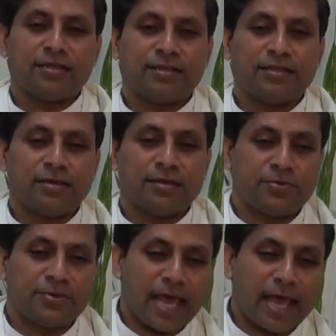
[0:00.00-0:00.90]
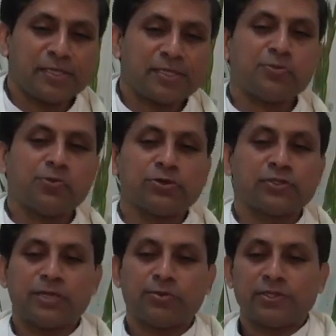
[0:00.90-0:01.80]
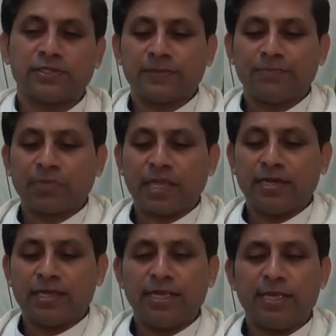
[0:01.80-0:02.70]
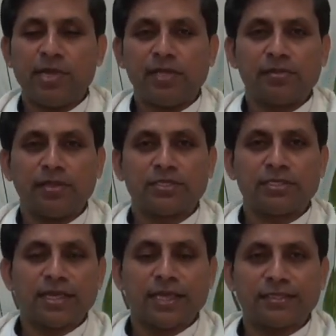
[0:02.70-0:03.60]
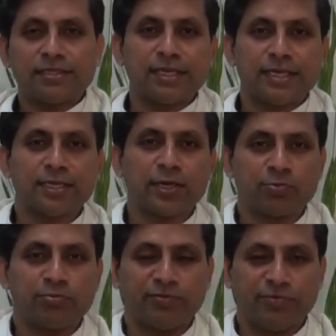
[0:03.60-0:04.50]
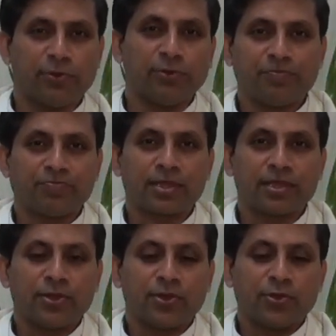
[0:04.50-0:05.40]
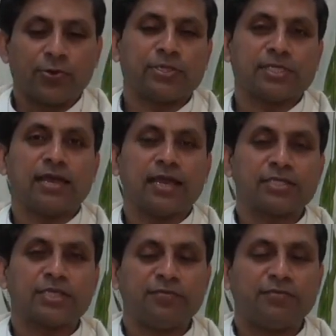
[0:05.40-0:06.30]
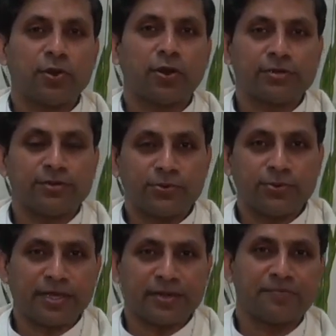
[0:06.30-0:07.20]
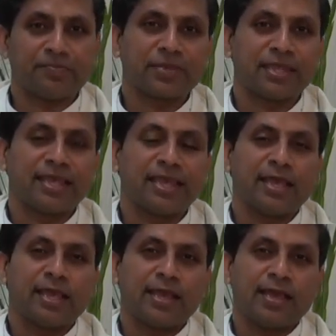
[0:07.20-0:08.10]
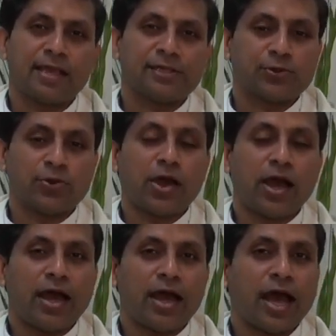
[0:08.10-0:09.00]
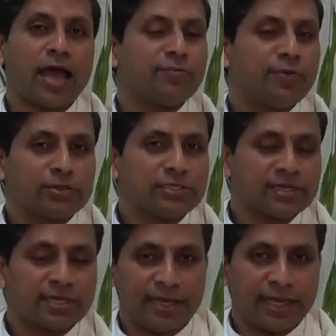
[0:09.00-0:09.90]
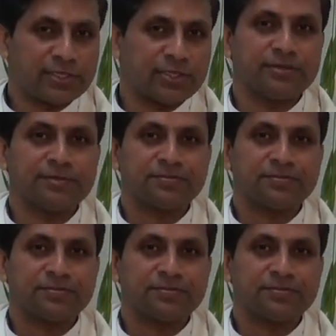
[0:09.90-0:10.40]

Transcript: The reality was there was an email that she had sent out before, which I had actually forgotten to read. And so I've lost the connection